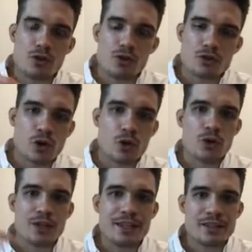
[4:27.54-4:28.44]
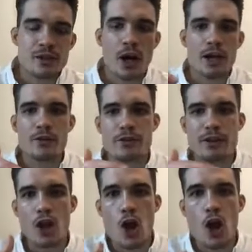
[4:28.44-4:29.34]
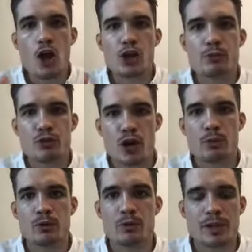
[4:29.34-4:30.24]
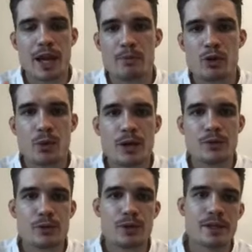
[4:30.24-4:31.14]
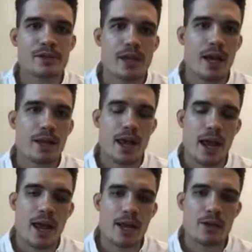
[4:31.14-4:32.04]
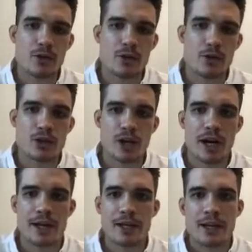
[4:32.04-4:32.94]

So this kind of early troubles between Sun Yat-sen and Yuan Shikai